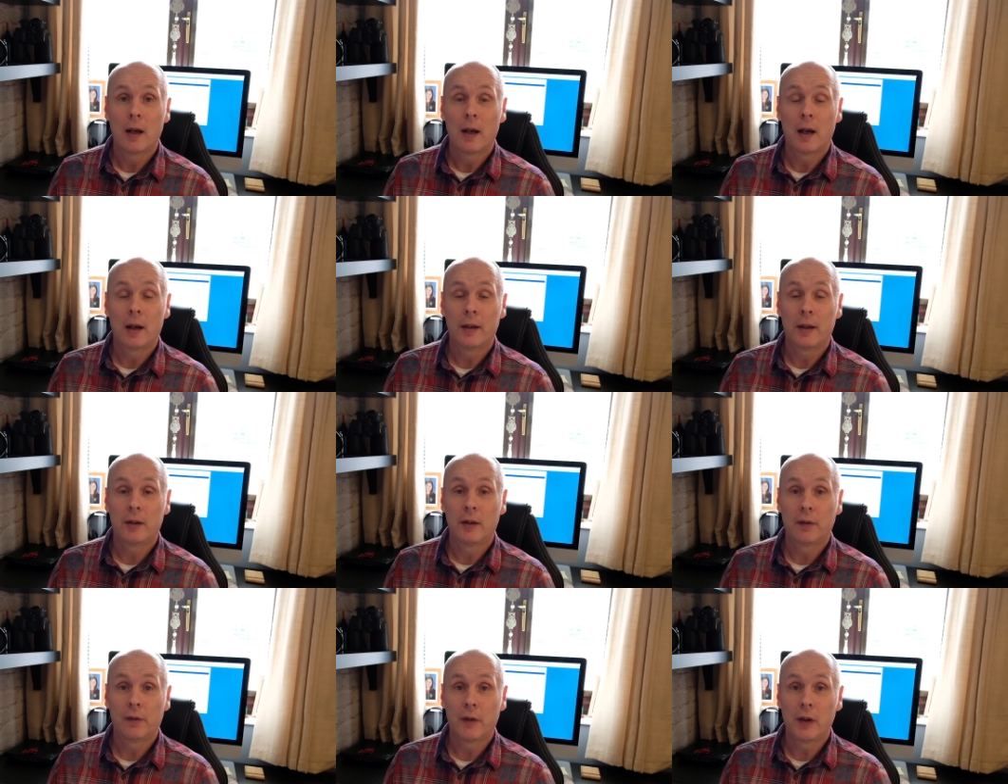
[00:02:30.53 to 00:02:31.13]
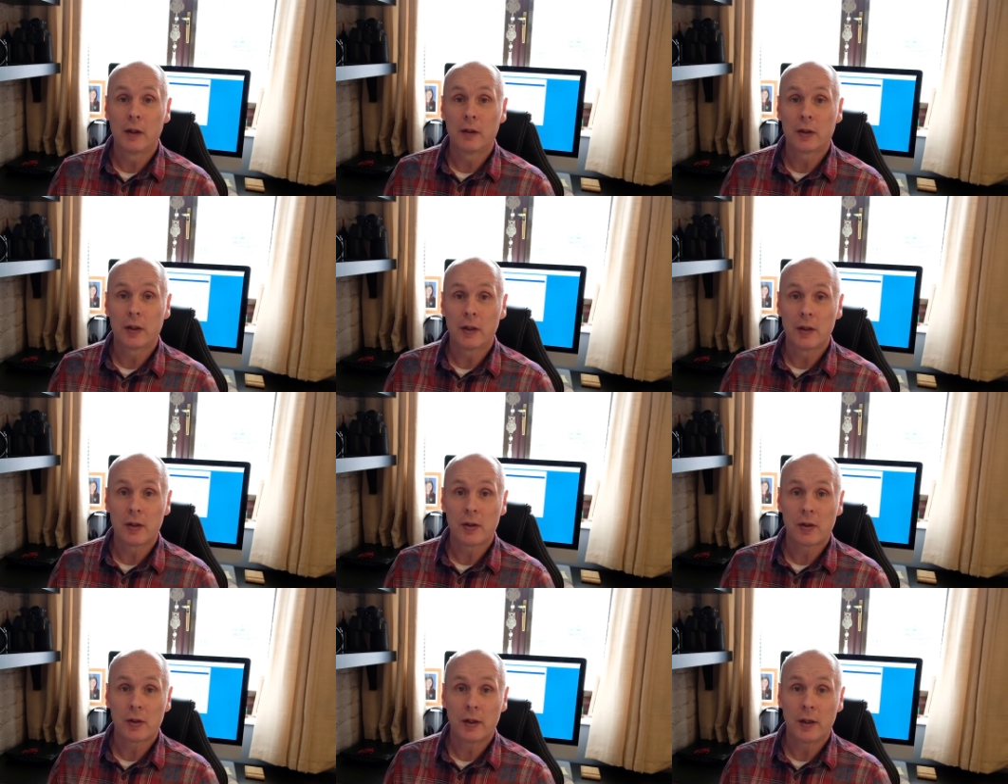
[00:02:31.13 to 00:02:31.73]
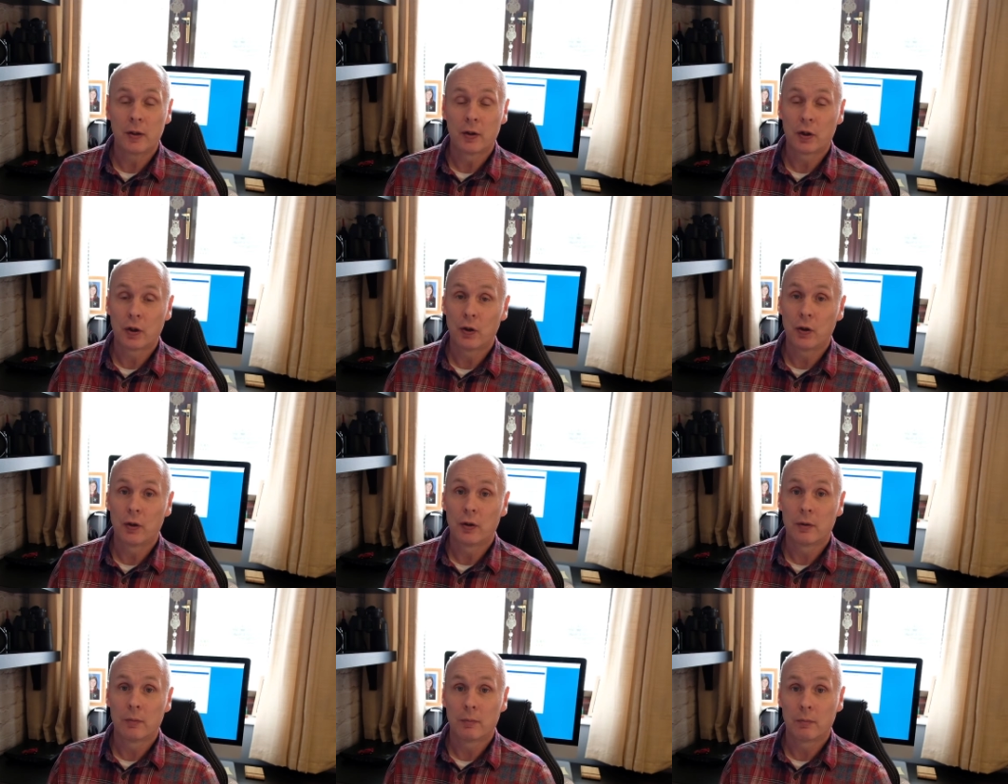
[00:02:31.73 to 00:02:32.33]
and then the filters in
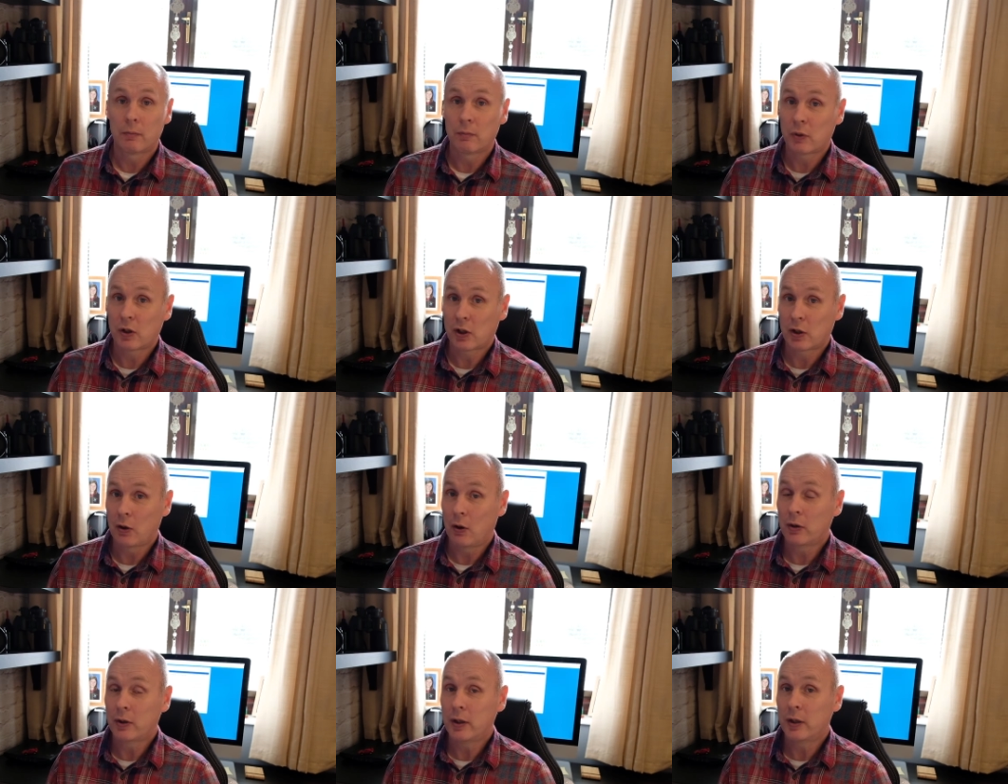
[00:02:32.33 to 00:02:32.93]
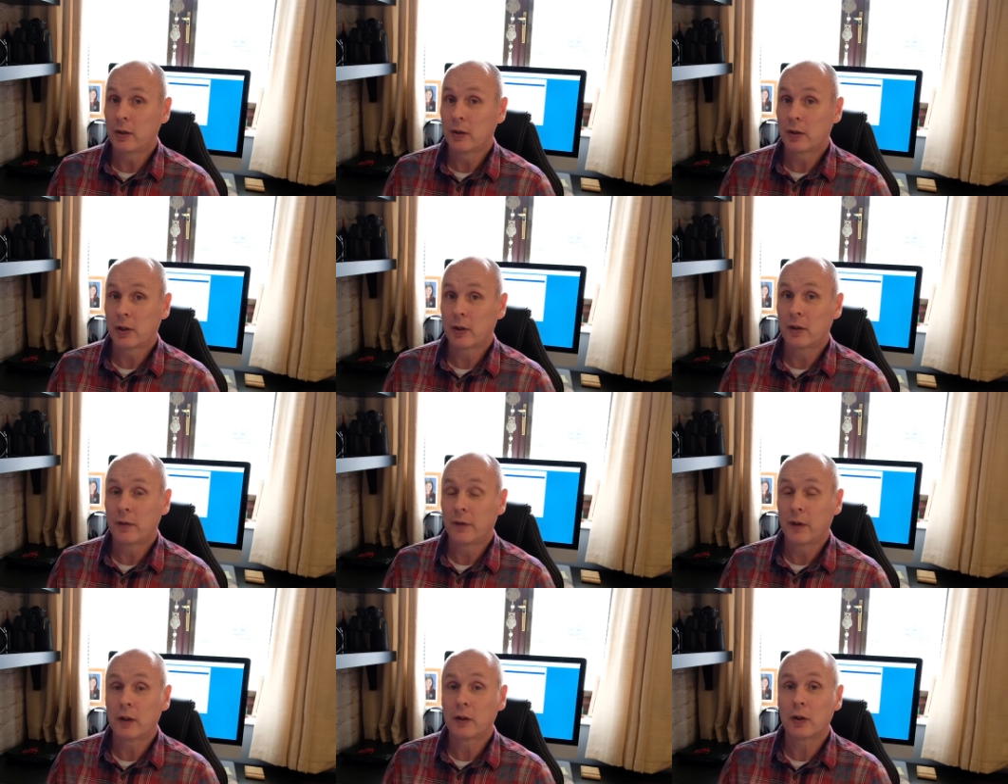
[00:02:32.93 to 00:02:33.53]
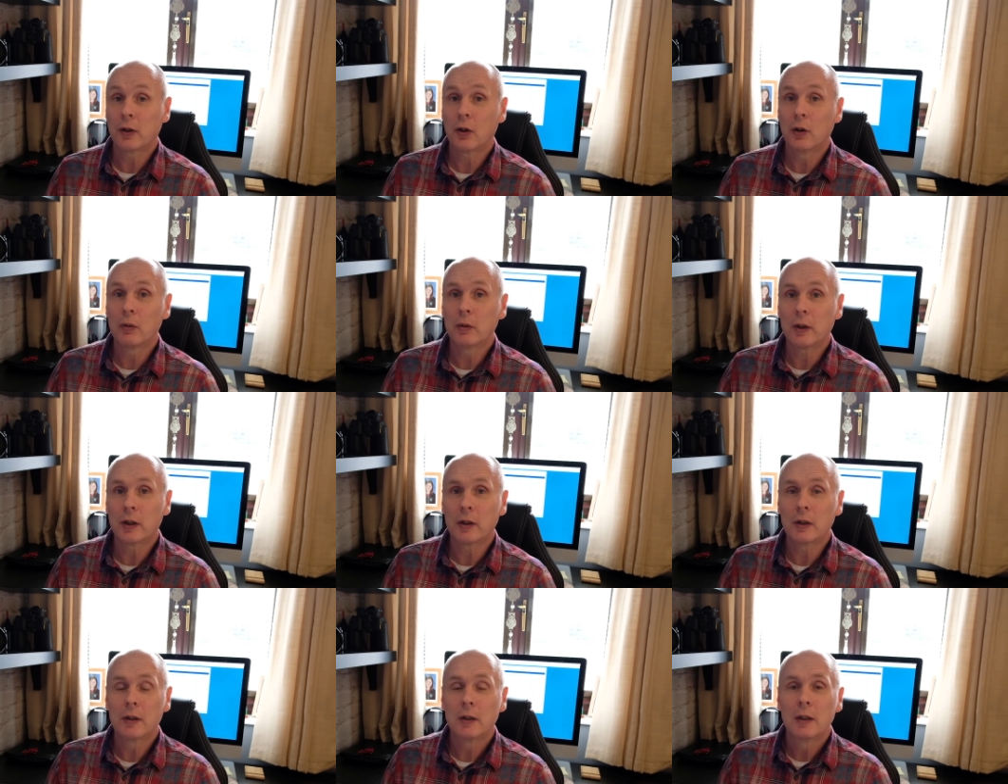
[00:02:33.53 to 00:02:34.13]
turn slot into the filter
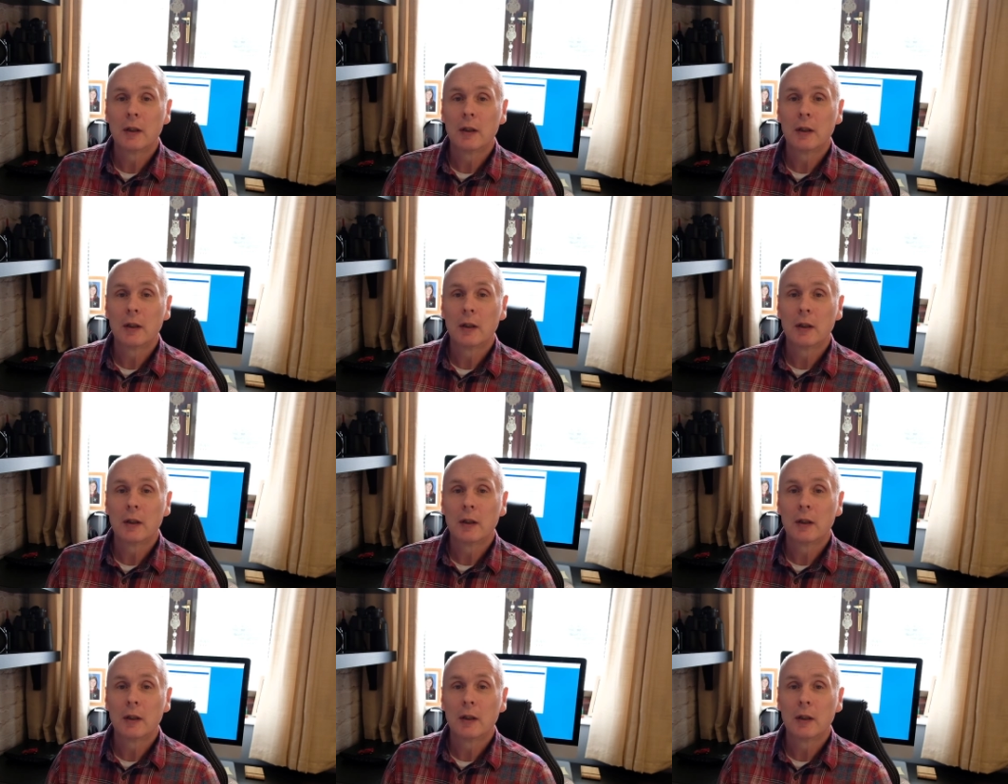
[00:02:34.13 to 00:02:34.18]
holder